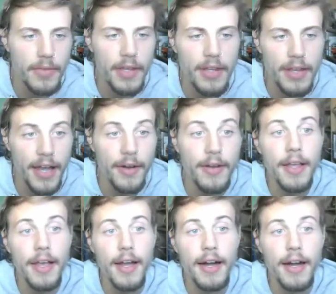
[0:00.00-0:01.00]
Now,
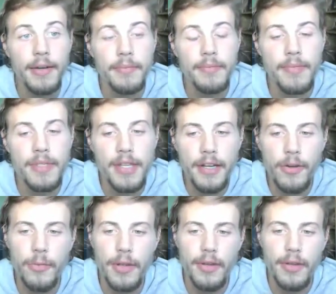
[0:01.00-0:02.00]

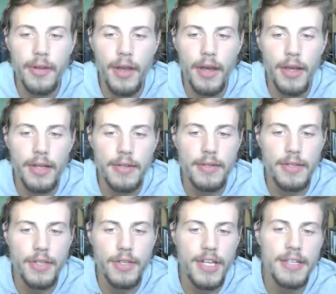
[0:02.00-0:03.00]
Zickerman
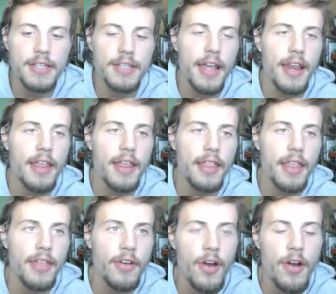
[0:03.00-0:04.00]
suggests that
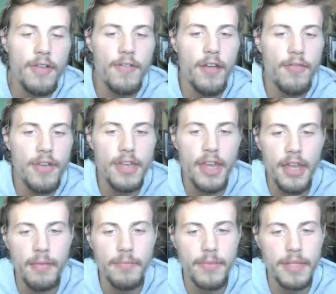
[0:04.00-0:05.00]
at the heart of every
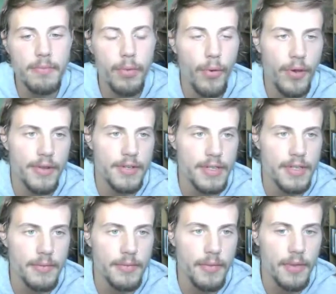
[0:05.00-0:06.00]
game is a point
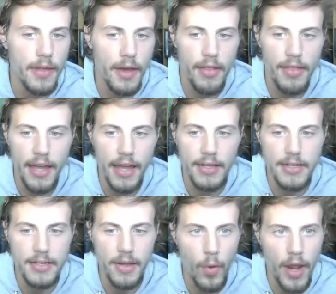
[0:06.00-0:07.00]
system. That is
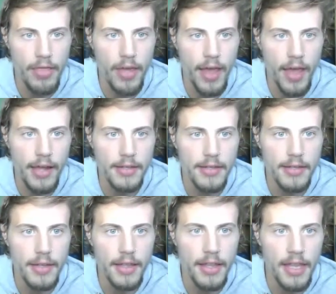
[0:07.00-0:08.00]
a way that
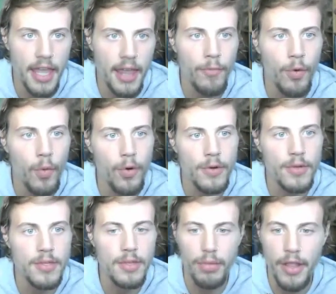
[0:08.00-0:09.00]
the game rewards
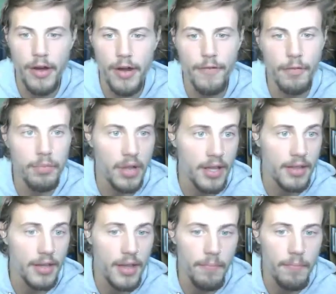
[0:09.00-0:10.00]
the player for playing the game.